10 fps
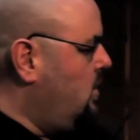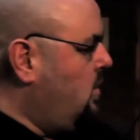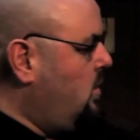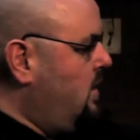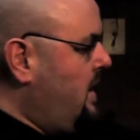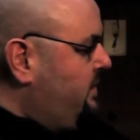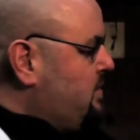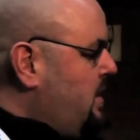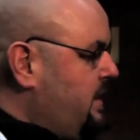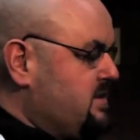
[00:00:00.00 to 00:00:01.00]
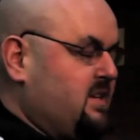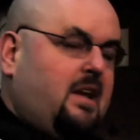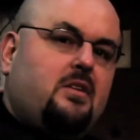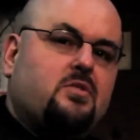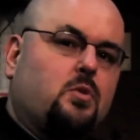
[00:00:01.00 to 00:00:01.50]
or an aftermarket
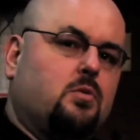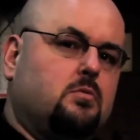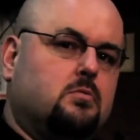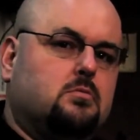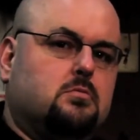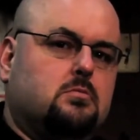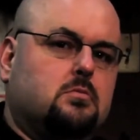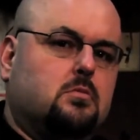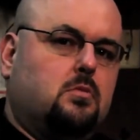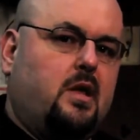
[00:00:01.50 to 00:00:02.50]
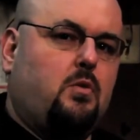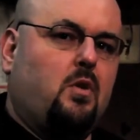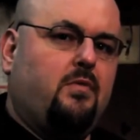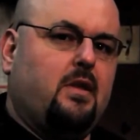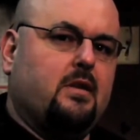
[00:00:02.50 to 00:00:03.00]
scan tool, like one
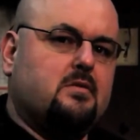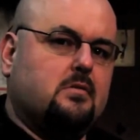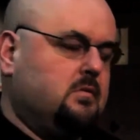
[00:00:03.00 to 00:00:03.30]
of these.